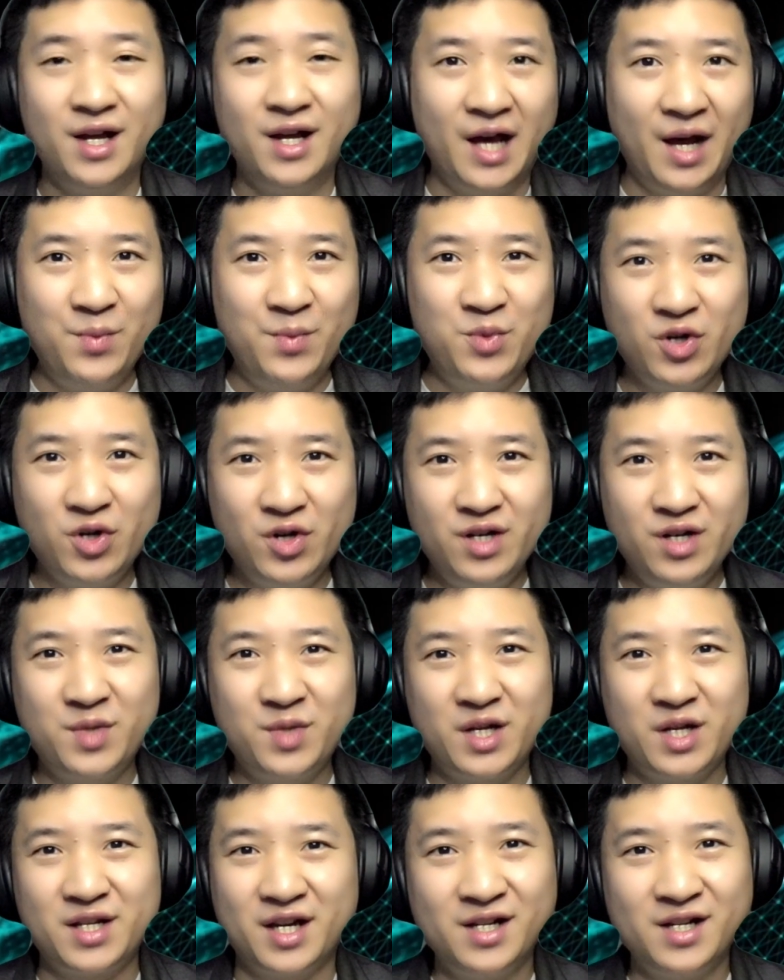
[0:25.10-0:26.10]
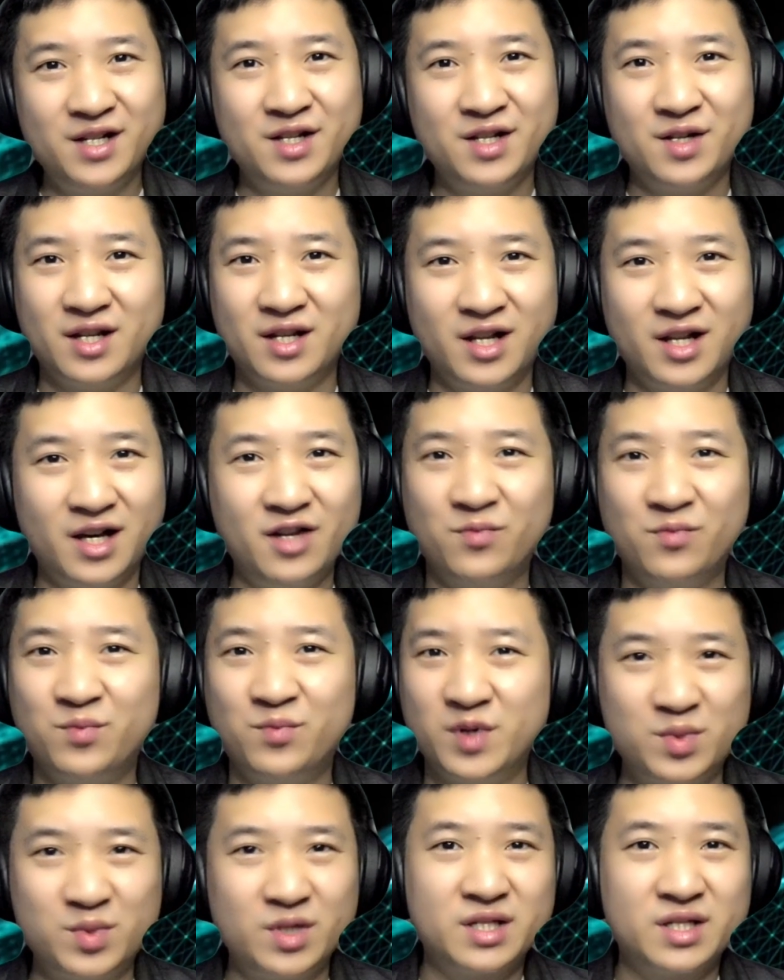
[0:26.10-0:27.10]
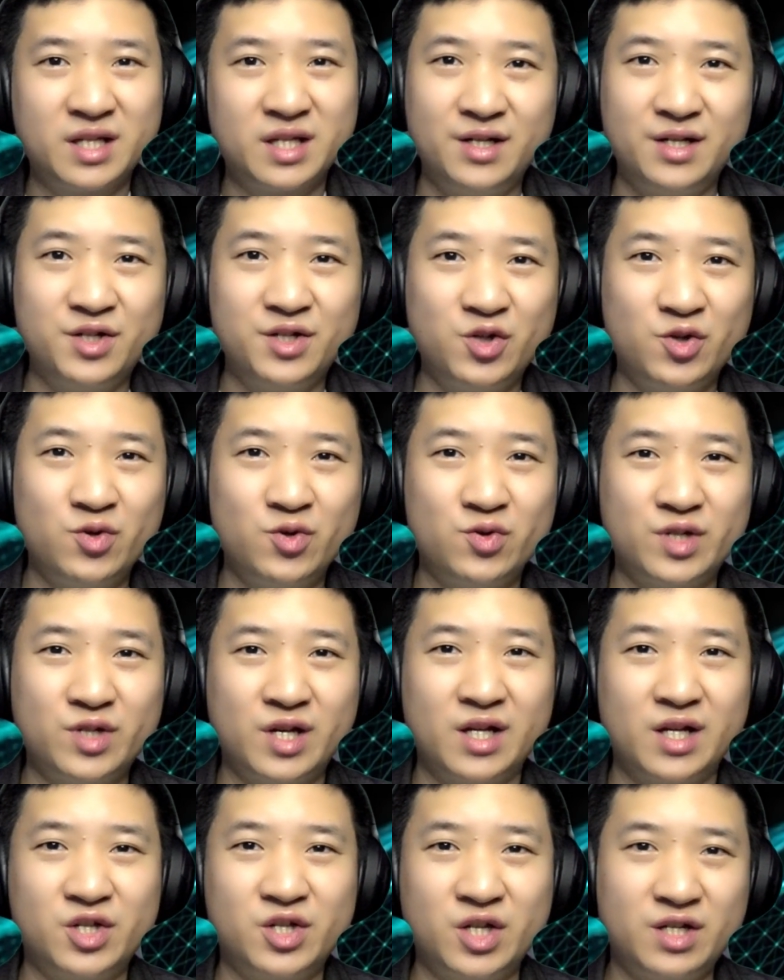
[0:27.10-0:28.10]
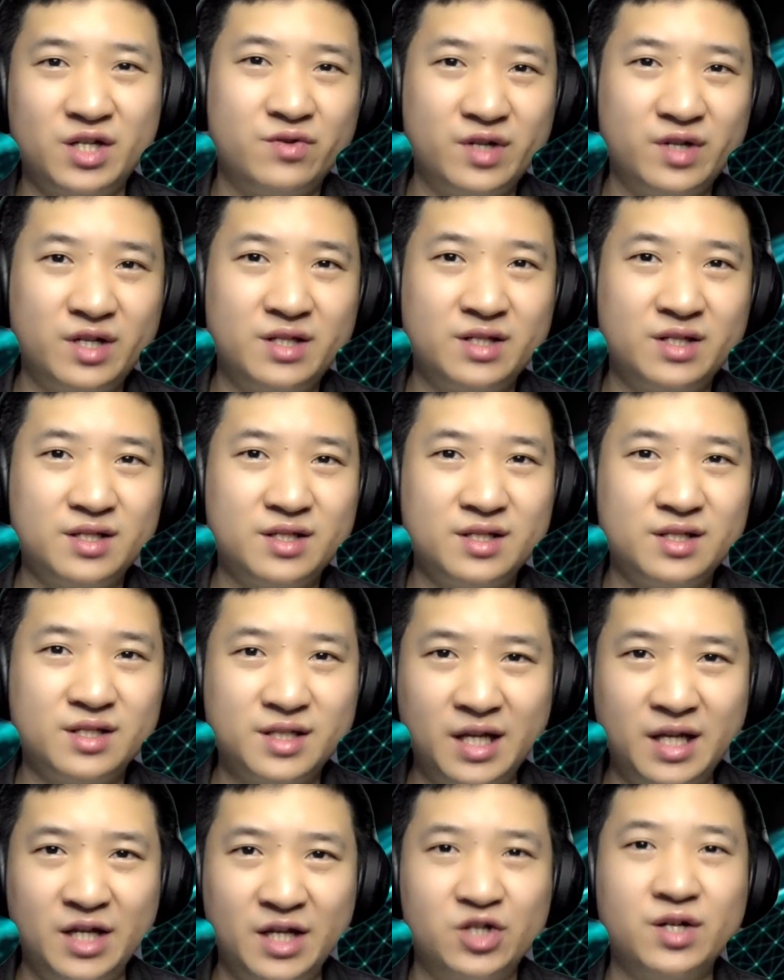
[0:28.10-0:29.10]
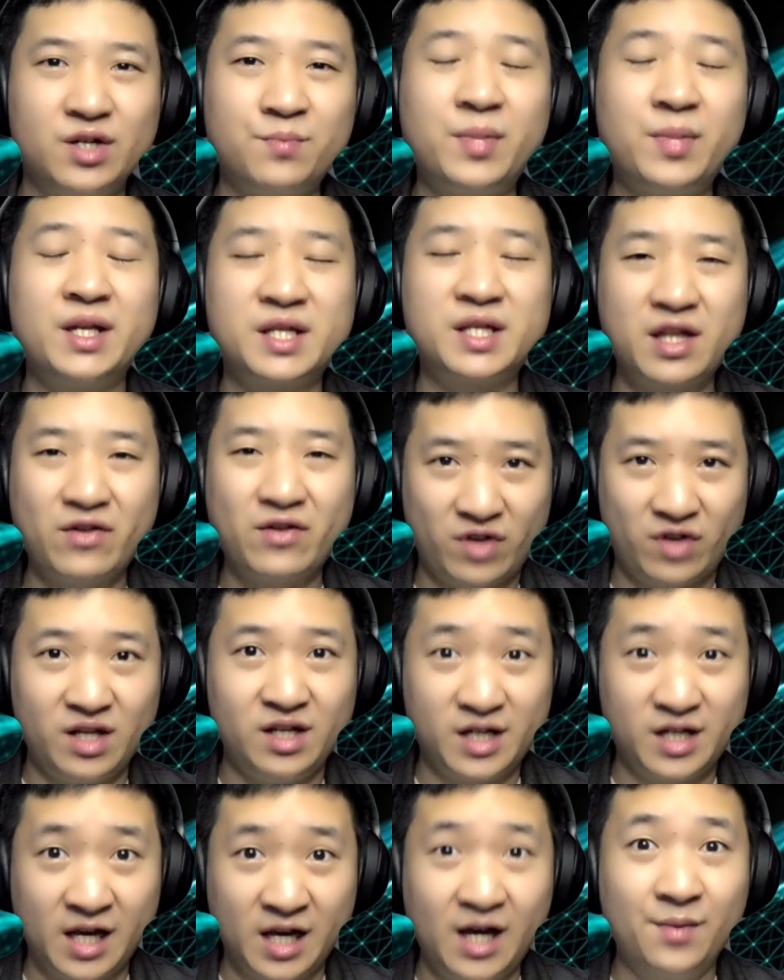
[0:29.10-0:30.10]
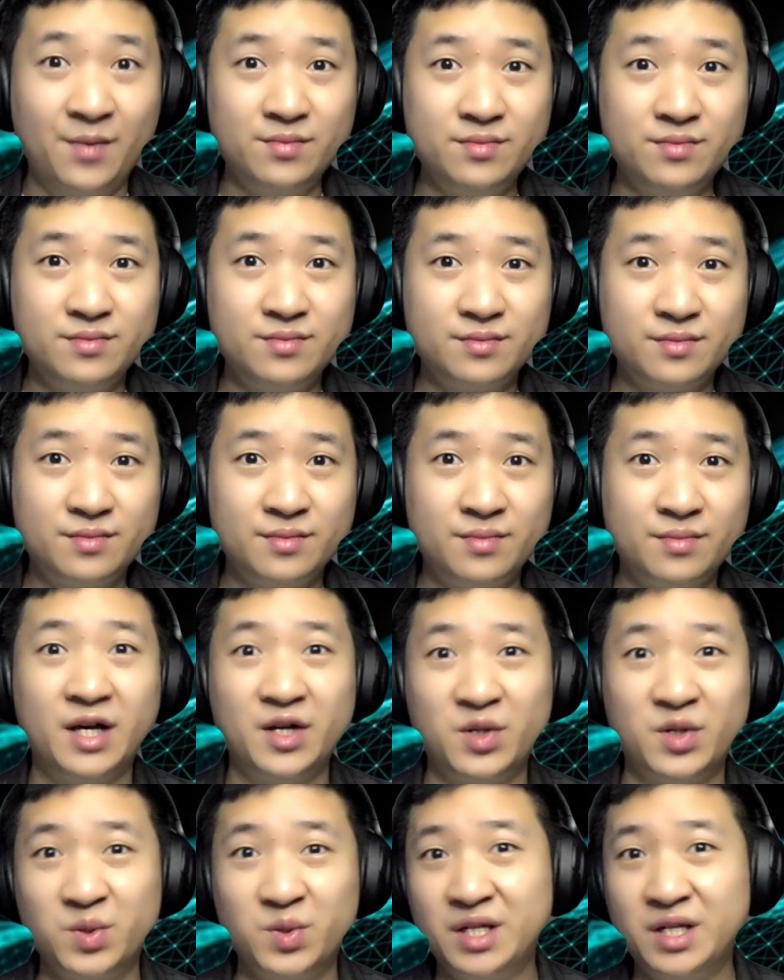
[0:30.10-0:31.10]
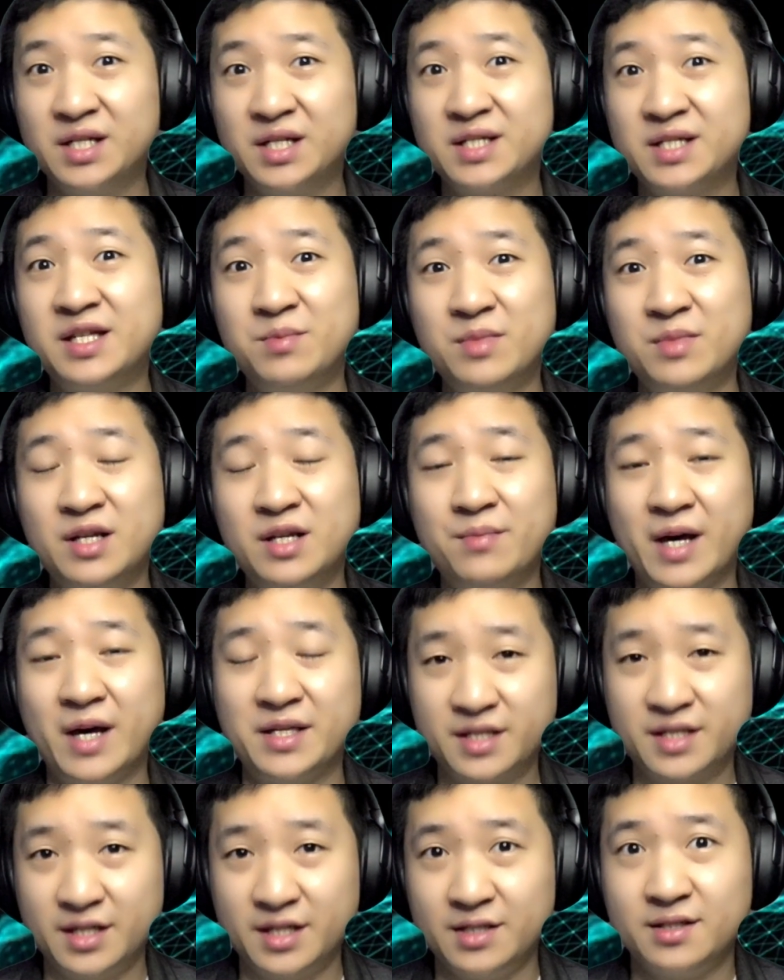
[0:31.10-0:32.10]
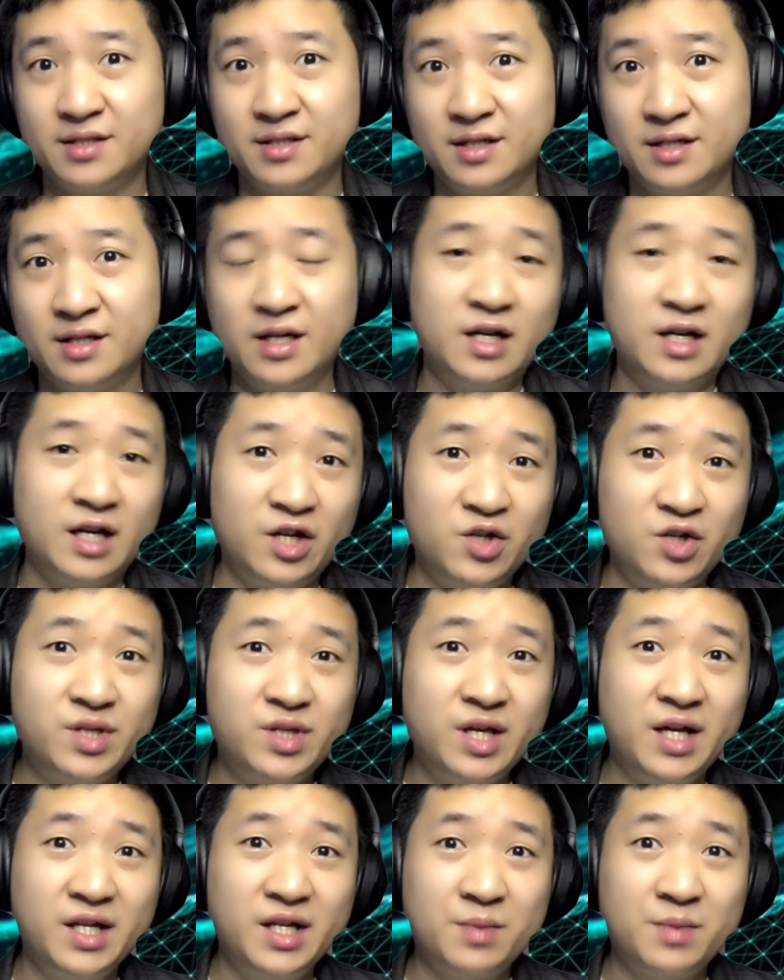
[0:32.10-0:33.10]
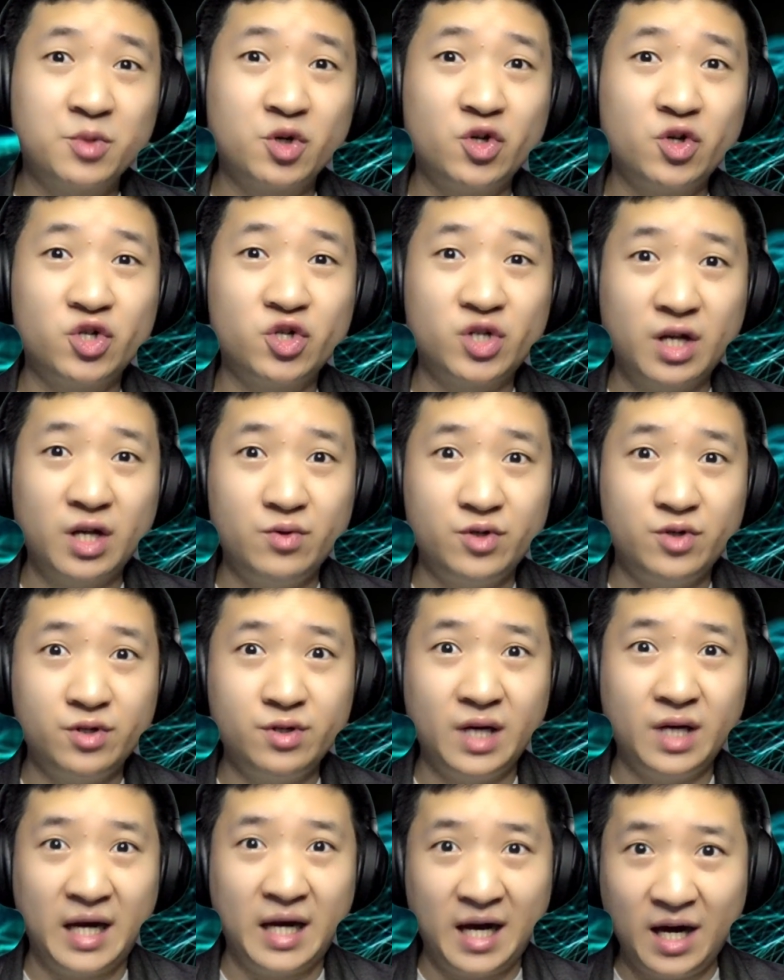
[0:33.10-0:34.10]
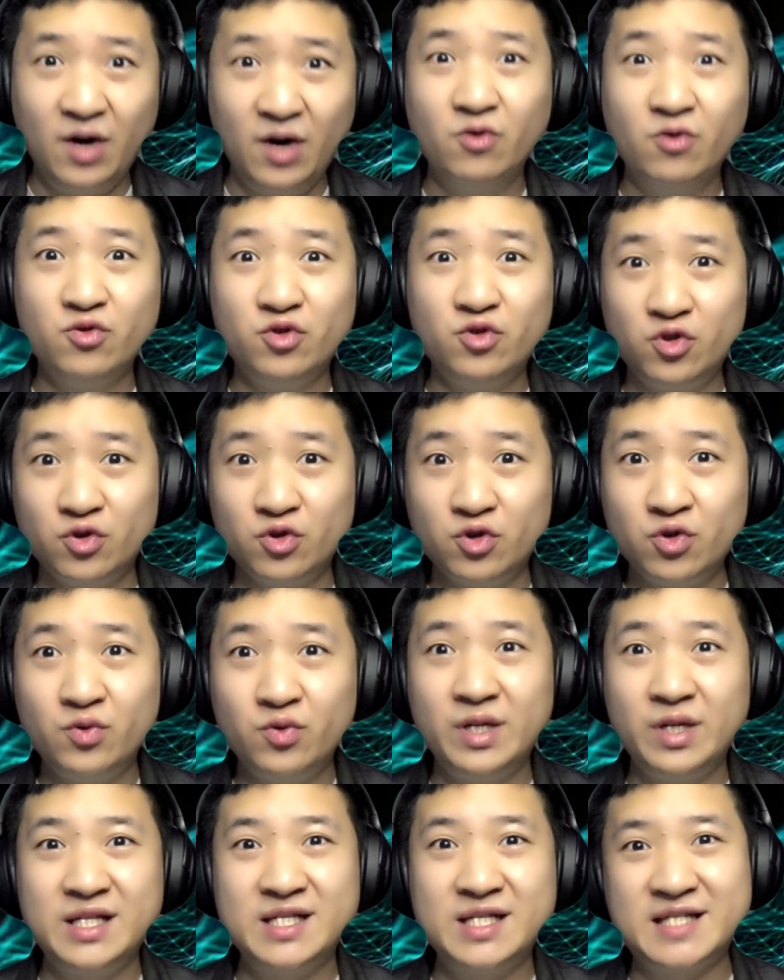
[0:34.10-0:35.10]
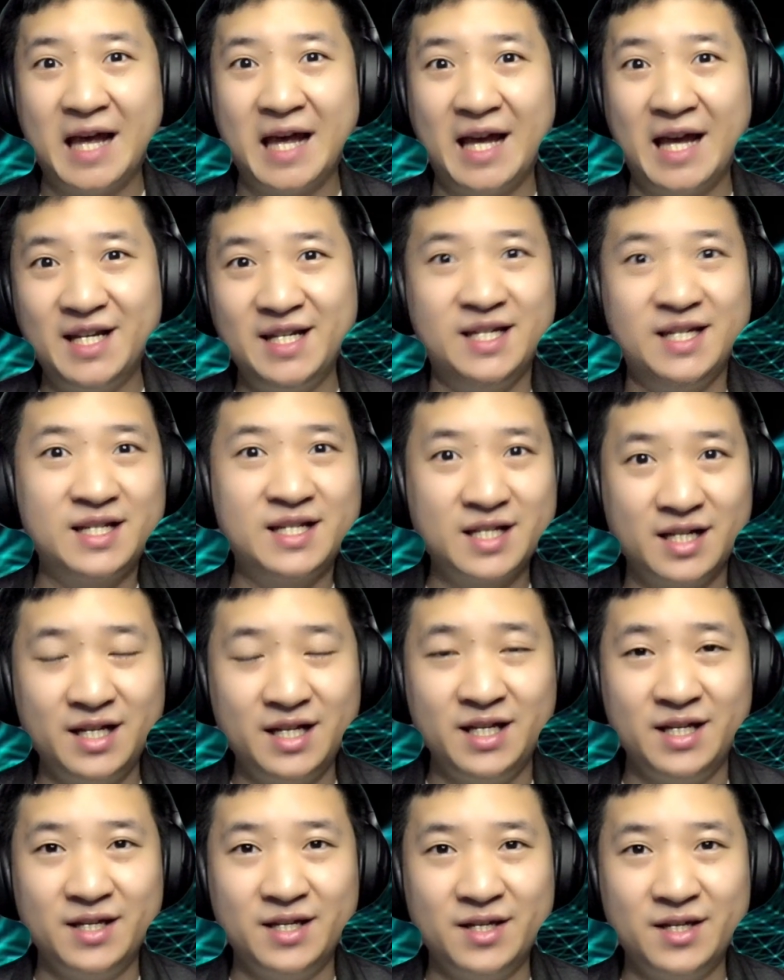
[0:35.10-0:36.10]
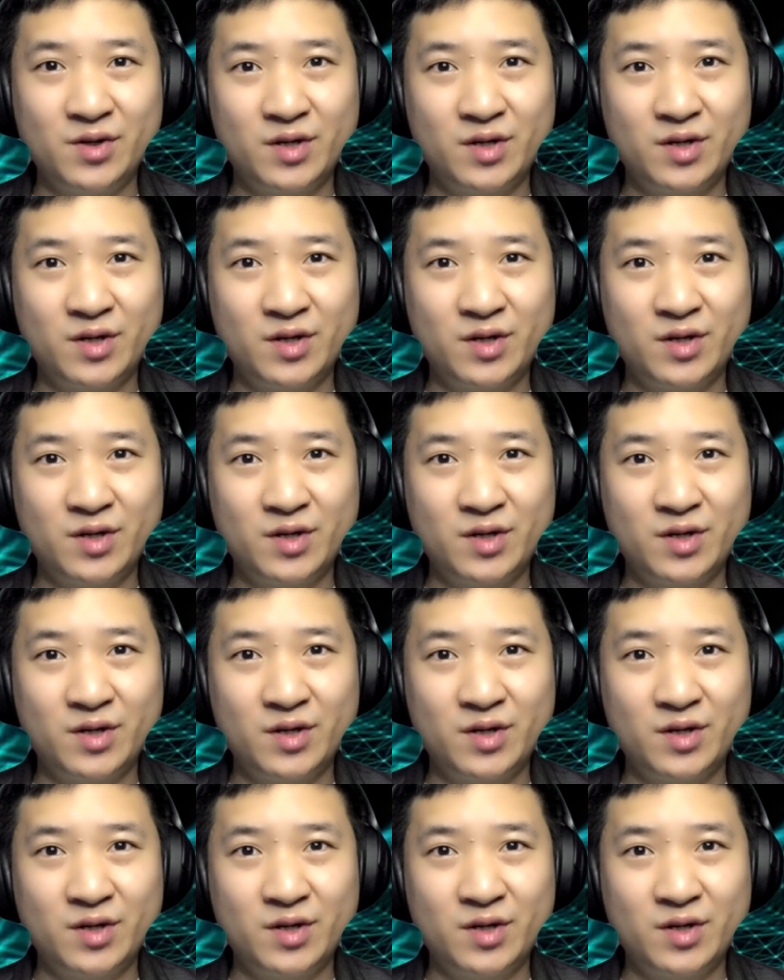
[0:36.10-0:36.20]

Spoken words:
I'm sure you've been heard a lot of people telling you that generate such a passive income by using a similar method. And today I'm going to share with you how to do it technically.